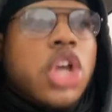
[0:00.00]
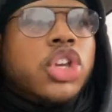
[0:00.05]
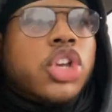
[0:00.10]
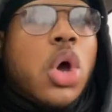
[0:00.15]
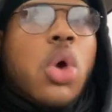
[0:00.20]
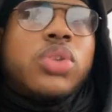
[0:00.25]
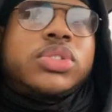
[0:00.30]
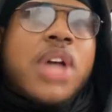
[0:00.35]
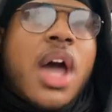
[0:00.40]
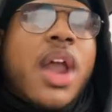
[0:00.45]

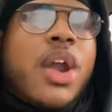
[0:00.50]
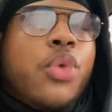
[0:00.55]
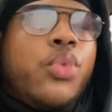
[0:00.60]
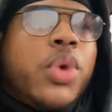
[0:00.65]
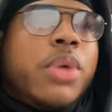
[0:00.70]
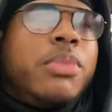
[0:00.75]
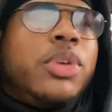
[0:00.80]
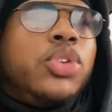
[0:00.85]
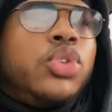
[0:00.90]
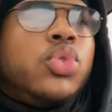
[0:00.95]
Those kind of
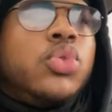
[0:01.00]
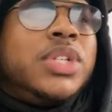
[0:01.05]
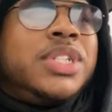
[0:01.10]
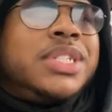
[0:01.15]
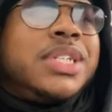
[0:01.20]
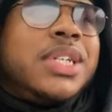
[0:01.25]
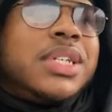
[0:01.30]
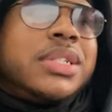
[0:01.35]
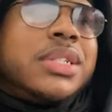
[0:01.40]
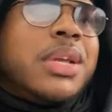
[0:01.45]
women do
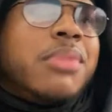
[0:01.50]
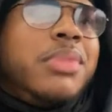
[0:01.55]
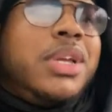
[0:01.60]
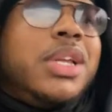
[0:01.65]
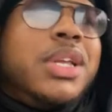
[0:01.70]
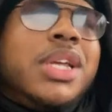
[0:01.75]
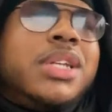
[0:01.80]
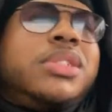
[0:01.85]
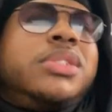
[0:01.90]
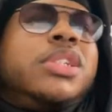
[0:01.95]
exist. I
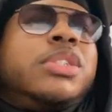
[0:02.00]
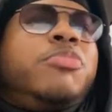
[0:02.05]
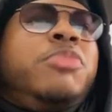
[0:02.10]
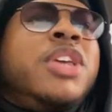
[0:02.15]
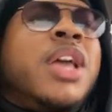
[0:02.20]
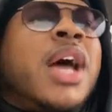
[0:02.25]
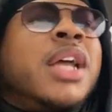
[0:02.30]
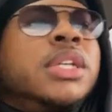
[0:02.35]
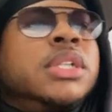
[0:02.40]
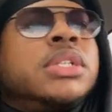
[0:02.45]
mean, let's just
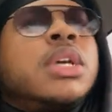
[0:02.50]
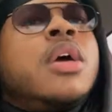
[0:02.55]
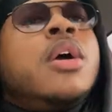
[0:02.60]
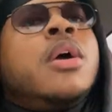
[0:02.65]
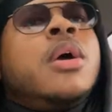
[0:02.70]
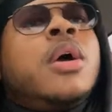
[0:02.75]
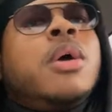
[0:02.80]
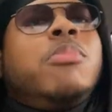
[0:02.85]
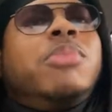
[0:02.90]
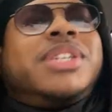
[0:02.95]
be honest.
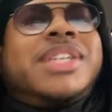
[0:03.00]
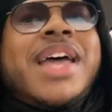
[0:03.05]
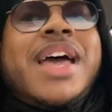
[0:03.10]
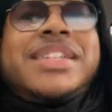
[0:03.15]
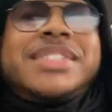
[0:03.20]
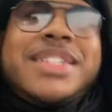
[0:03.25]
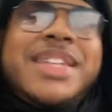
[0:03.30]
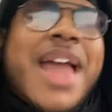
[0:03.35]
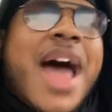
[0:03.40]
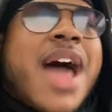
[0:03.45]
But
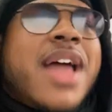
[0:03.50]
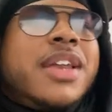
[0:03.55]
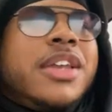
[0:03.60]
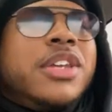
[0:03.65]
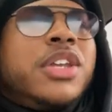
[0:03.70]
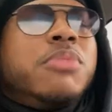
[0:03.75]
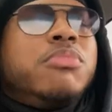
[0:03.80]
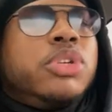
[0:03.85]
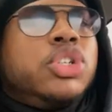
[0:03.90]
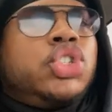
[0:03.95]
that's not
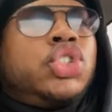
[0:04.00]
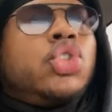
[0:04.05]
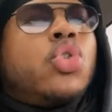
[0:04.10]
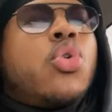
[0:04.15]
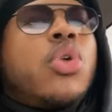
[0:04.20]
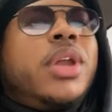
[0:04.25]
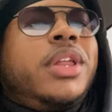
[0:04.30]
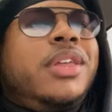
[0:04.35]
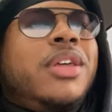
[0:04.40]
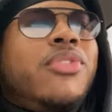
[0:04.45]
the
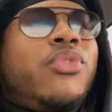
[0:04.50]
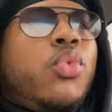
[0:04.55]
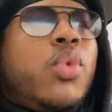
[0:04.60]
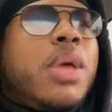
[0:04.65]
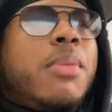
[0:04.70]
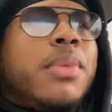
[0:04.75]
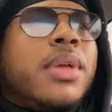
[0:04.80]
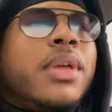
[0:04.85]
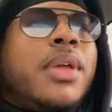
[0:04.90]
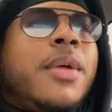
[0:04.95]
majority of
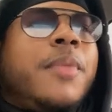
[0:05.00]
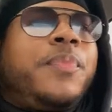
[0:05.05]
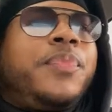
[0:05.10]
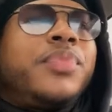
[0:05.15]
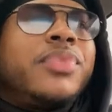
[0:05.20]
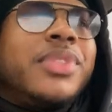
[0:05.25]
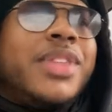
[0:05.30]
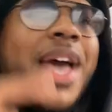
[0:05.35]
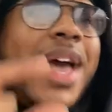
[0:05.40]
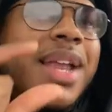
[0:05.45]
women.
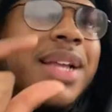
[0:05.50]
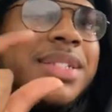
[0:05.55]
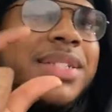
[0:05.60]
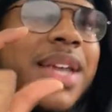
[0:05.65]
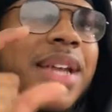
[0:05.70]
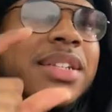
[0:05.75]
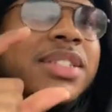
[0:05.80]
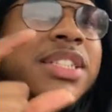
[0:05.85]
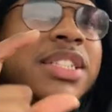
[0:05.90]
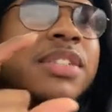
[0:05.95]
That is
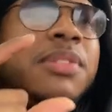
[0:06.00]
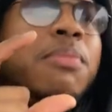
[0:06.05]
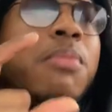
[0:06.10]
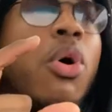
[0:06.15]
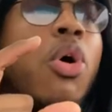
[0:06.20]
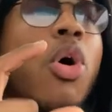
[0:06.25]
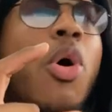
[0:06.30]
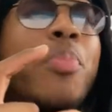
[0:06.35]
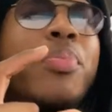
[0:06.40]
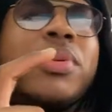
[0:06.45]
a
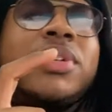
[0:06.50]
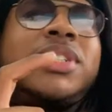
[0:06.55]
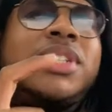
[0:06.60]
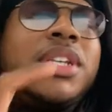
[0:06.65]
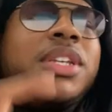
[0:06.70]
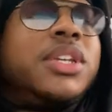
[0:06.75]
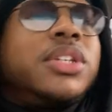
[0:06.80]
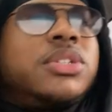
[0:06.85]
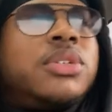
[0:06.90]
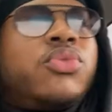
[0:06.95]
small
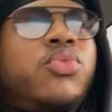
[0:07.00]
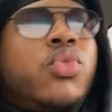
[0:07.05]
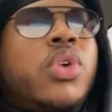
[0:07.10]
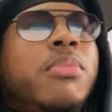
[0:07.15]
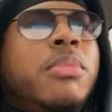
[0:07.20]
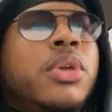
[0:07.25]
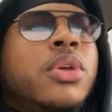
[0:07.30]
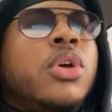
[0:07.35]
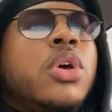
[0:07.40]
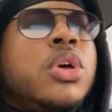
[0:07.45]
percentage of
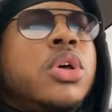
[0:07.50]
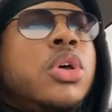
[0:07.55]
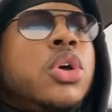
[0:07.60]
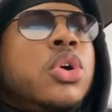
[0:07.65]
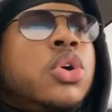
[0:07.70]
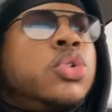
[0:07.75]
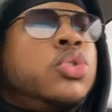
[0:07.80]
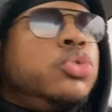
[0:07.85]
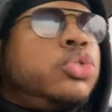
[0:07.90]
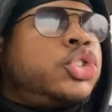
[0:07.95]
women
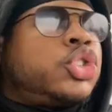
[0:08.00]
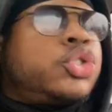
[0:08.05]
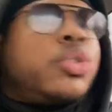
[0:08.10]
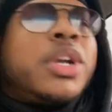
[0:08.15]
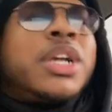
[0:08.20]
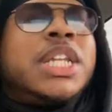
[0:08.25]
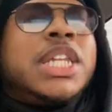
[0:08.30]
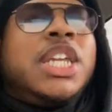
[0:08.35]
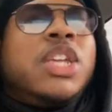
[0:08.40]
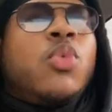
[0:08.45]
who
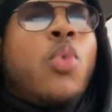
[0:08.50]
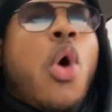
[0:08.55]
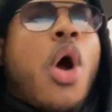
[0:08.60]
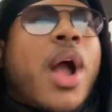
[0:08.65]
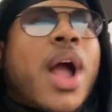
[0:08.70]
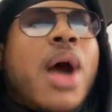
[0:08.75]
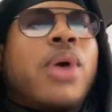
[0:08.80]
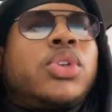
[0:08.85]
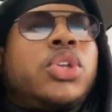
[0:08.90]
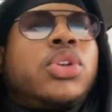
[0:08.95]
strictly
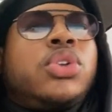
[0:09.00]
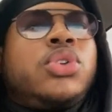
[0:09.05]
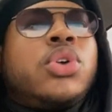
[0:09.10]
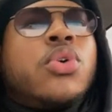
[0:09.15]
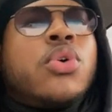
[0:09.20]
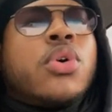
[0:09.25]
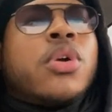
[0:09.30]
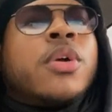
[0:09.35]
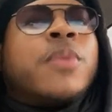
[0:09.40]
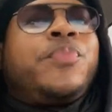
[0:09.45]
walk out the
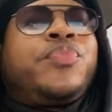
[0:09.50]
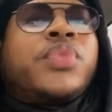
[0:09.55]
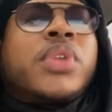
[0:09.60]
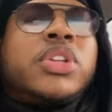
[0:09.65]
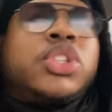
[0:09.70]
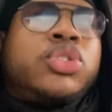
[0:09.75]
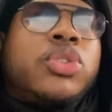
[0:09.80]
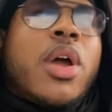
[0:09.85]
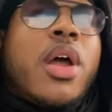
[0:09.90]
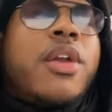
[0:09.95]
door
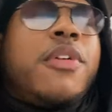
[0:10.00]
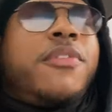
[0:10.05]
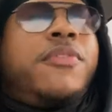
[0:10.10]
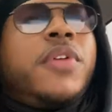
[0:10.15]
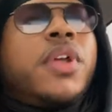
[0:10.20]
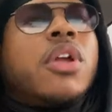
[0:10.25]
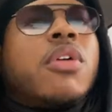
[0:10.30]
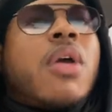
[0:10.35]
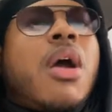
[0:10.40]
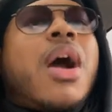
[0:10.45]
trying to
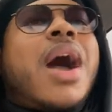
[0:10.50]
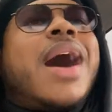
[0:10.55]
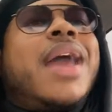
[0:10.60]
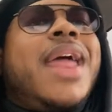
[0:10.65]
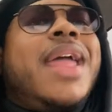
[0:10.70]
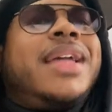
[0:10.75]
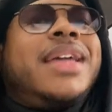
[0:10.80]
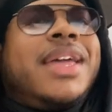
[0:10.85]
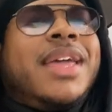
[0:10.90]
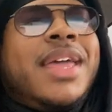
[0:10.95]
figure out how
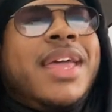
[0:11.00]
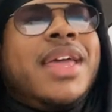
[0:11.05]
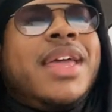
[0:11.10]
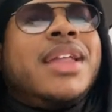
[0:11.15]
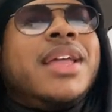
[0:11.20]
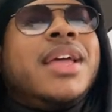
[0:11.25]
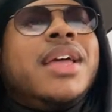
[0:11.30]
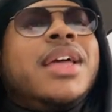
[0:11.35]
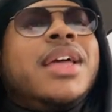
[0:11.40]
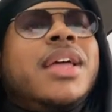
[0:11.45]
they can
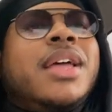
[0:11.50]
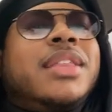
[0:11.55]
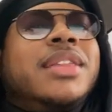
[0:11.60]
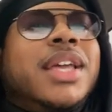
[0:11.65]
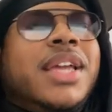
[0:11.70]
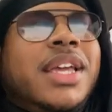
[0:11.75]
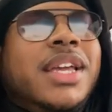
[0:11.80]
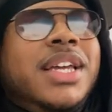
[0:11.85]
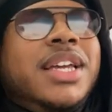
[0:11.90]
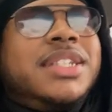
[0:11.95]
hit
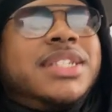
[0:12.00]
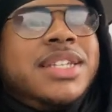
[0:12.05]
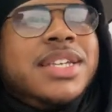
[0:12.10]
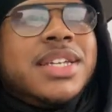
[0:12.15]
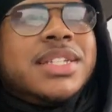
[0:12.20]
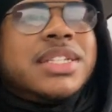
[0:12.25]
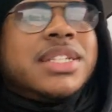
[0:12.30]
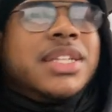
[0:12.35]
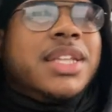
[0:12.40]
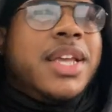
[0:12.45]
the
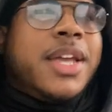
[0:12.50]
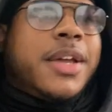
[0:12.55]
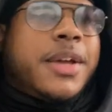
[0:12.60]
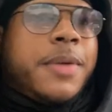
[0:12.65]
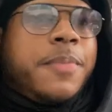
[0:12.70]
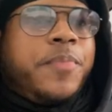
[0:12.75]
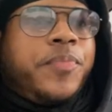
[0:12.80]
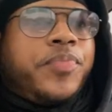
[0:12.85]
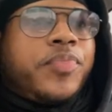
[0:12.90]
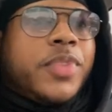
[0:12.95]
easiest lick
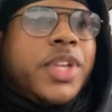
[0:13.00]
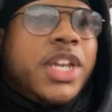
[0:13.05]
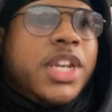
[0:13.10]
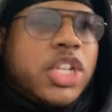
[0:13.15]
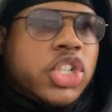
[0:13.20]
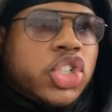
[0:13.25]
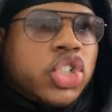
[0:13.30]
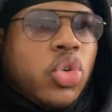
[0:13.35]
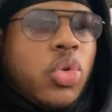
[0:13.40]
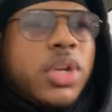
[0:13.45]
in
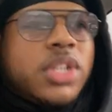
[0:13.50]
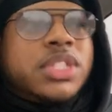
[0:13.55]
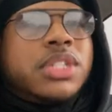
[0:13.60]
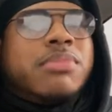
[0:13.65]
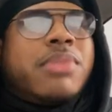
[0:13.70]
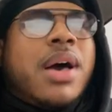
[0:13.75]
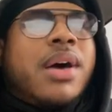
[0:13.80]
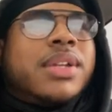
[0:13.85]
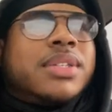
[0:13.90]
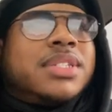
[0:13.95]
the shortest
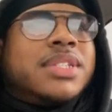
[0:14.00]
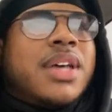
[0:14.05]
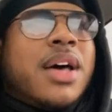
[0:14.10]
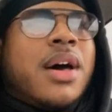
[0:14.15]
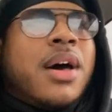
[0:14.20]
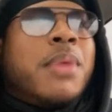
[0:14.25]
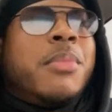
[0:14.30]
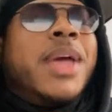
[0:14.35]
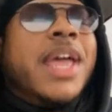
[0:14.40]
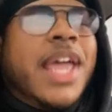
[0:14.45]
amount of
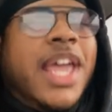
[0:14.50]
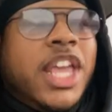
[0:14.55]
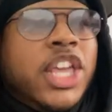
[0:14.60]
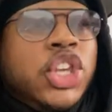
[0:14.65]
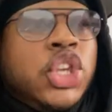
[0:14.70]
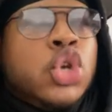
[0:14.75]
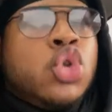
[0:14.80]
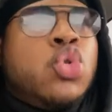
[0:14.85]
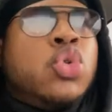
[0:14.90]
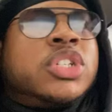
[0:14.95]
time
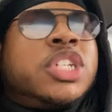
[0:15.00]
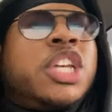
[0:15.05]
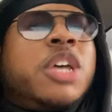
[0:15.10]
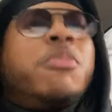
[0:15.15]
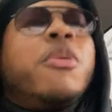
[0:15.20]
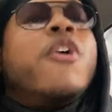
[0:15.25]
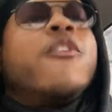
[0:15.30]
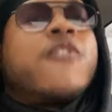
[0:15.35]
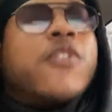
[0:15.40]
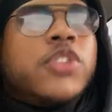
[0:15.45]
and use him
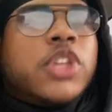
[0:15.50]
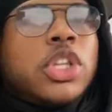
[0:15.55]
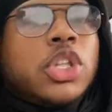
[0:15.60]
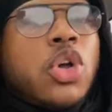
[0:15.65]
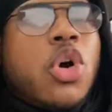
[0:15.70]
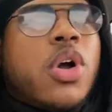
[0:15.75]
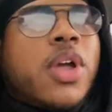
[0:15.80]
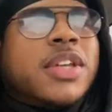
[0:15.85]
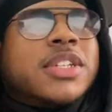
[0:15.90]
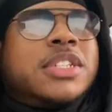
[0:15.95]
for the
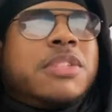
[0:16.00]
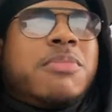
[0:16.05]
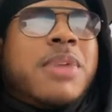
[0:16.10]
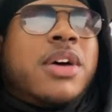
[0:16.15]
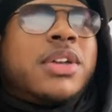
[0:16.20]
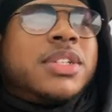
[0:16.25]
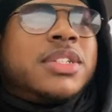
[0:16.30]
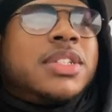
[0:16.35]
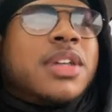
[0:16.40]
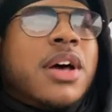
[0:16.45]
longest
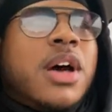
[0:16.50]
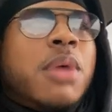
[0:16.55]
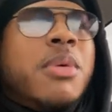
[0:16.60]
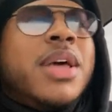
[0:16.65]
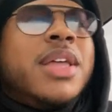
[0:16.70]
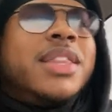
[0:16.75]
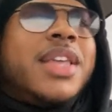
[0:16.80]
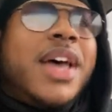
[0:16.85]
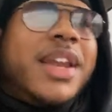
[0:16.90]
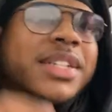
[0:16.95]
amount of
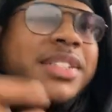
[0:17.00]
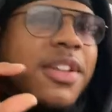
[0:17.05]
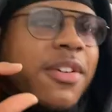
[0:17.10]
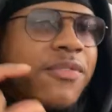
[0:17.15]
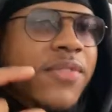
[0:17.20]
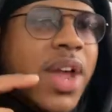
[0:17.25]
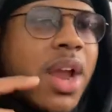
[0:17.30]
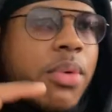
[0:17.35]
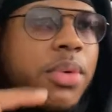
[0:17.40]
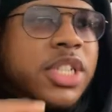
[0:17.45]
time. That is a
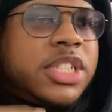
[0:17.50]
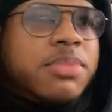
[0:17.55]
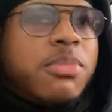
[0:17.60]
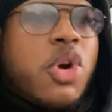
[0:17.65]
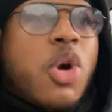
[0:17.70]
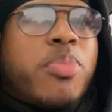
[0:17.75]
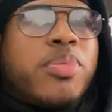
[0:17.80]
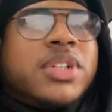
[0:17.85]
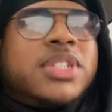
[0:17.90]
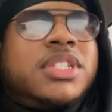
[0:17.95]
very
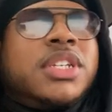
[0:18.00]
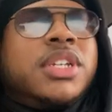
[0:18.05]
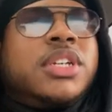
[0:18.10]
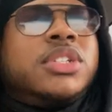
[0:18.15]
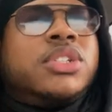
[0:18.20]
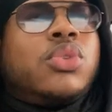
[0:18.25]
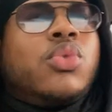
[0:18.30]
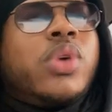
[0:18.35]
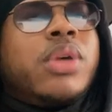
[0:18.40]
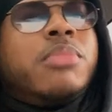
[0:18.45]
small
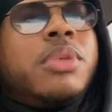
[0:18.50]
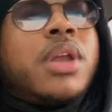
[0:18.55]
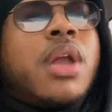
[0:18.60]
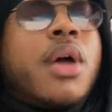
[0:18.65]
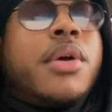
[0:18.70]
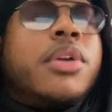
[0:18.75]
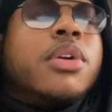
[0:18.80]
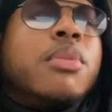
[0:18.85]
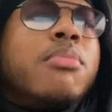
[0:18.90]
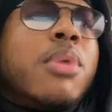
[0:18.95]
percentage of women
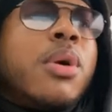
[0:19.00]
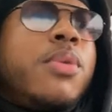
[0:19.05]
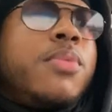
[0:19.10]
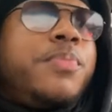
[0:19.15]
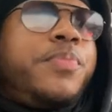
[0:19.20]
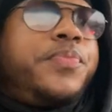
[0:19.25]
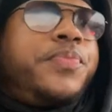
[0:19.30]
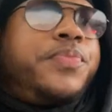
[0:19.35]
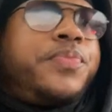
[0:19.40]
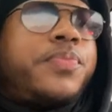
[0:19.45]
out here, bro.
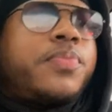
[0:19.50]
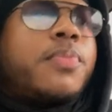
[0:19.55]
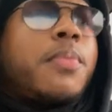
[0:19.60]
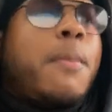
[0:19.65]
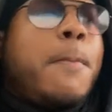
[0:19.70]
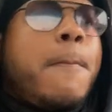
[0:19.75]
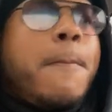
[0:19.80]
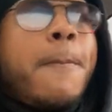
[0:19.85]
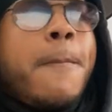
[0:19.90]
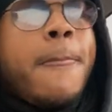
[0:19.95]

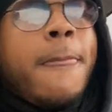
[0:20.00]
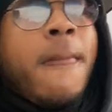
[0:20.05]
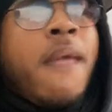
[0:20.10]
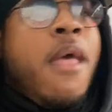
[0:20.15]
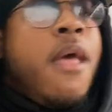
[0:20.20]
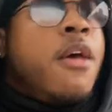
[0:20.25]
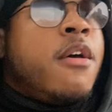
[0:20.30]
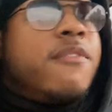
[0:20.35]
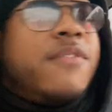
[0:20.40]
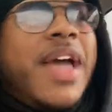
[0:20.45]

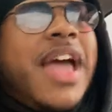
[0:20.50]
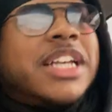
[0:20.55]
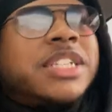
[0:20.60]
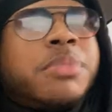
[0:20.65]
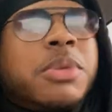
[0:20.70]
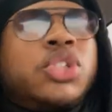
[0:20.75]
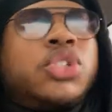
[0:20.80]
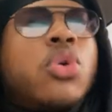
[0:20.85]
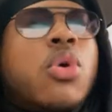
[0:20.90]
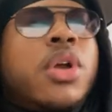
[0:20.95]

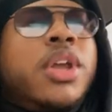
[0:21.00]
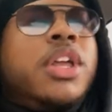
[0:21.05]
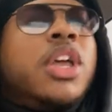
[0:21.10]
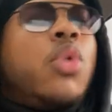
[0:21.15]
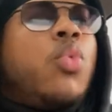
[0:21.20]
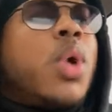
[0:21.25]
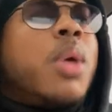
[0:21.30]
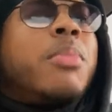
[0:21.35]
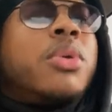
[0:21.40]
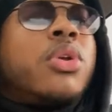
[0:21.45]
Vast majority
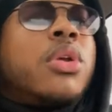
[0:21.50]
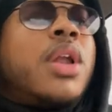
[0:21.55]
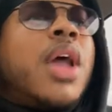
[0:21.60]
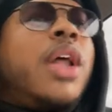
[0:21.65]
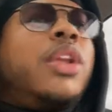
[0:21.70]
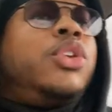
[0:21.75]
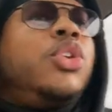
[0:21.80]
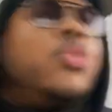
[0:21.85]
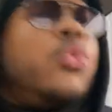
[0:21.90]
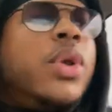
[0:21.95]
of women are
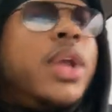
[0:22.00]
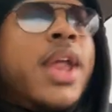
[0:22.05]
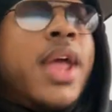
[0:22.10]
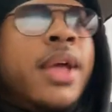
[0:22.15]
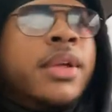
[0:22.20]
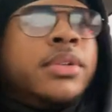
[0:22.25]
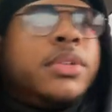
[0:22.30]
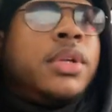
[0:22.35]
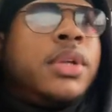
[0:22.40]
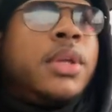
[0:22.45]
not doing
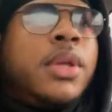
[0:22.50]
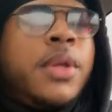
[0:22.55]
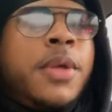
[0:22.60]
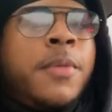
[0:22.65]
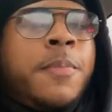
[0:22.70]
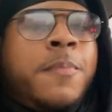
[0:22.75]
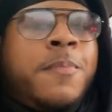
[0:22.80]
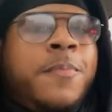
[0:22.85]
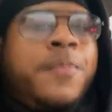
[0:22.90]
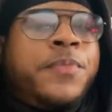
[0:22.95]

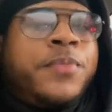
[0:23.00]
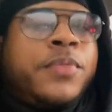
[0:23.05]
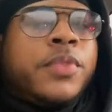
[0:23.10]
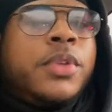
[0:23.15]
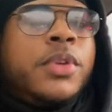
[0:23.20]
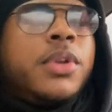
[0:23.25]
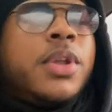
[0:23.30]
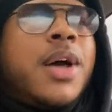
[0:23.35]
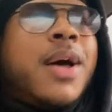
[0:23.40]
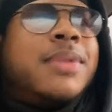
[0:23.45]

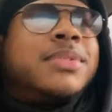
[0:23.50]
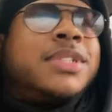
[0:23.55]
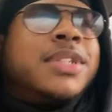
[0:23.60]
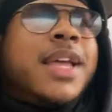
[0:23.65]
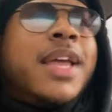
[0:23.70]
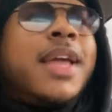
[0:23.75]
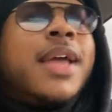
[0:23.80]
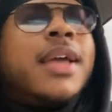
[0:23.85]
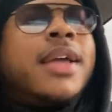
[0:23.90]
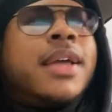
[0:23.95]
that. You know what I'm
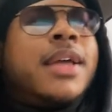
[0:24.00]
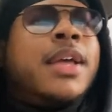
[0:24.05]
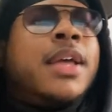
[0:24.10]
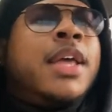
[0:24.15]
saying?